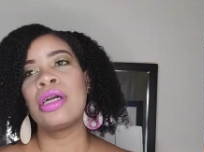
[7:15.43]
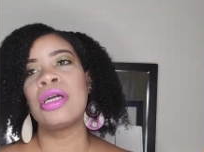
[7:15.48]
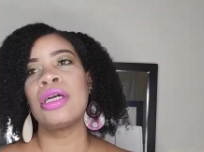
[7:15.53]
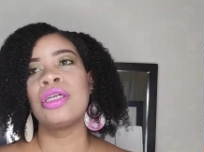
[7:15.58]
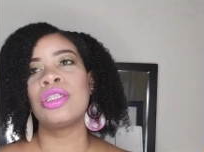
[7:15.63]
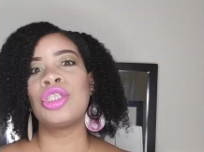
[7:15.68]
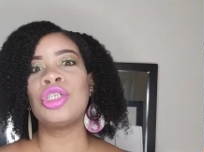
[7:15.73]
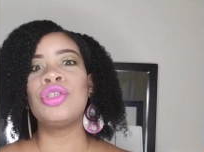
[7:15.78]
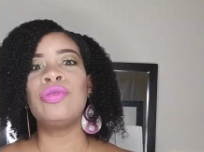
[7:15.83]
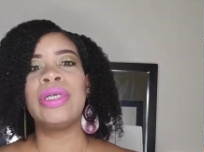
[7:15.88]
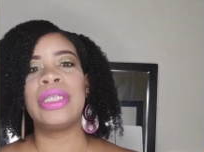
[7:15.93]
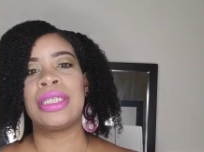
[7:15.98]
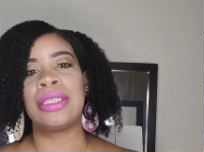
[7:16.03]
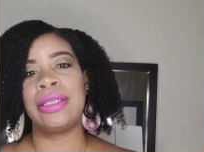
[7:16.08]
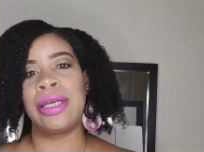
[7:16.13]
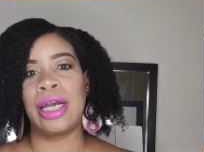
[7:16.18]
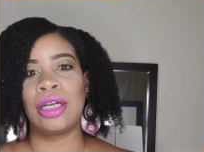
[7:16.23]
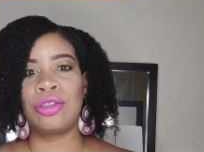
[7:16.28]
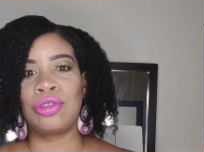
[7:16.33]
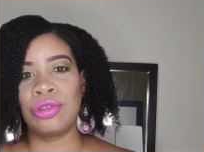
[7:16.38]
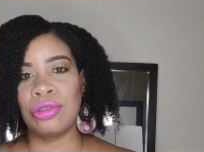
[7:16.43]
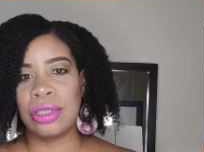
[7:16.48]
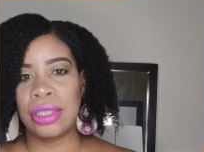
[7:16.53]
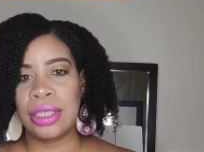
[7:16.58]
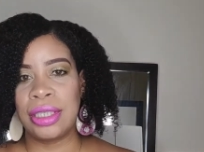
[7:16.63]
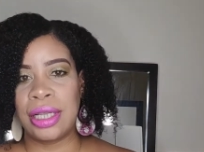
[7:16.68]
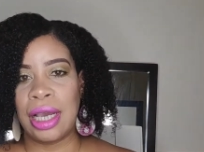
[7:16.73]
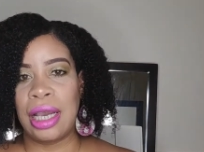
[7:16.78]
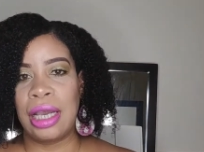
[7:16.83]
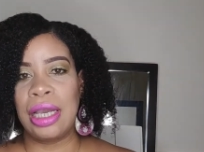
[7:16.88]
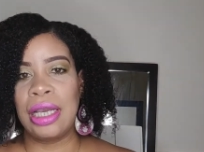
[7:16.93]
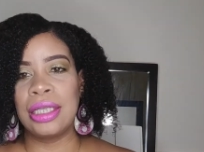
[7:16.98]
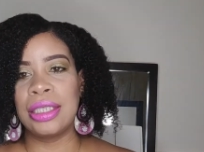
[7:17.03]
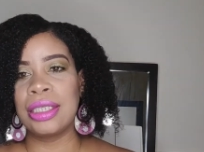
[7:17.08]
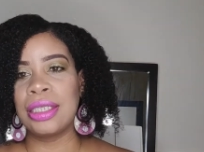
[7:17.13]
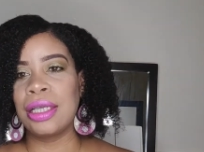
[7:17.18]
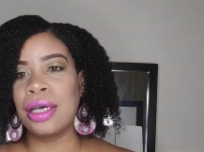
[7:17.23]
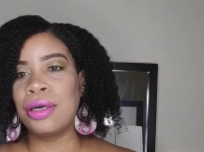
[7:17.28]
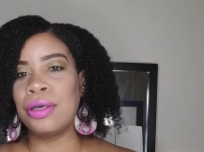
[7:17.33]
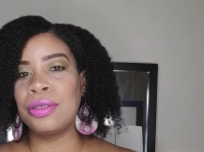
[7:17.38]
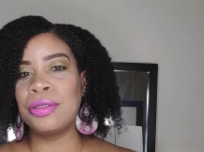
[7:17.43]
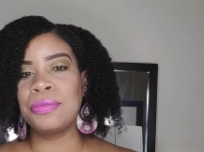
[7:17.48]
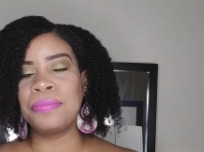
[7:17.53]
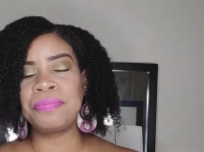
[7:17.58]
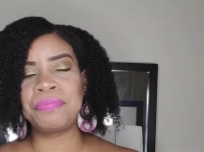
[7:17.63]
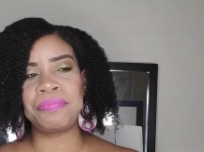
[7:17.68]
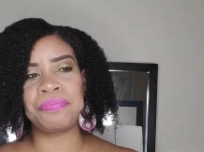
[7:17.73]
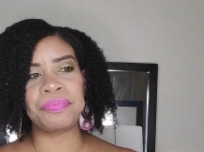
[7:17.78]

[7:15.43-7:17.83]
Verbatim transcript: to its natural state. So